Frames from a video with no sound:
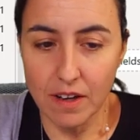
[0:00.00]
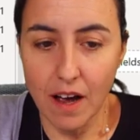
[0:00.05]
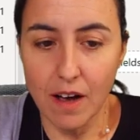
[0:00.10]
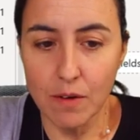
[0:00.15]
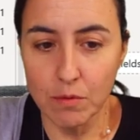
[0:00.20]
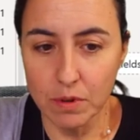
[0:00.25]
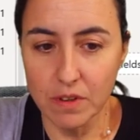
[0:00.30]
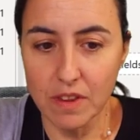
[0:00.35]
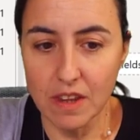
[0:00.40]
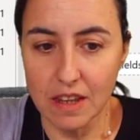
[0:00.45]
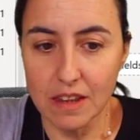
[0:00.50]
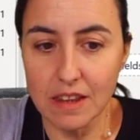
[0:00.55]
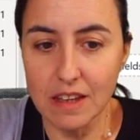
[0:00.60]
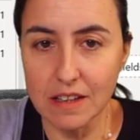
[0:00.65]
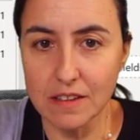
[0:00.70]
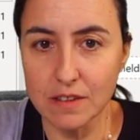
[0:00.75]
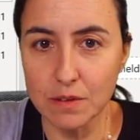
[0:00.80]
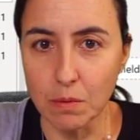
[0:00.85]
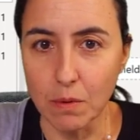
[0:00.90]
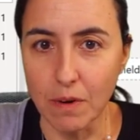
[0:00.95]
I want
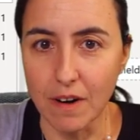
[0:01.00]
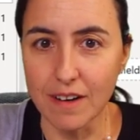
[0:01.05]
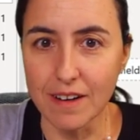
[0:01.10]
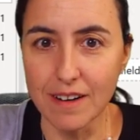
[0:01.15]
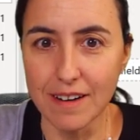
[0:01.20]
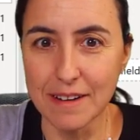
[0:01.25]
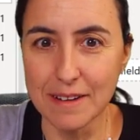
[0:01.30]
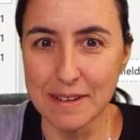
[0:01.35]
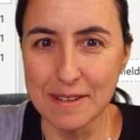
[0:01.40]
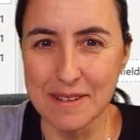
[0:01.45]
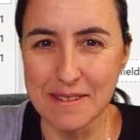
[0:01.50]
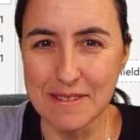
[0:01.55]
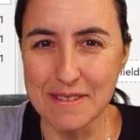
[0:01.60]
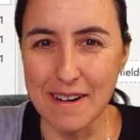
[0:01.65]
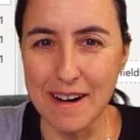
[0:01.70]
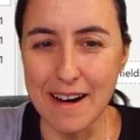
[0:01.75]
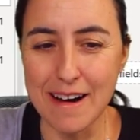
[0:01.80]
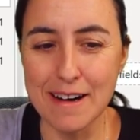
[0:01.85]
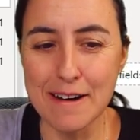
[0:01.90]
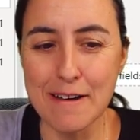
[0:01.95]
this one,
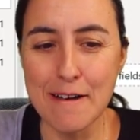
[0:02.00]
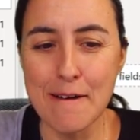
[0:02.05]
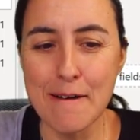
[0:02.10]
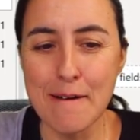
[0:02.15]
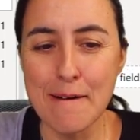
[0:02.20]
right?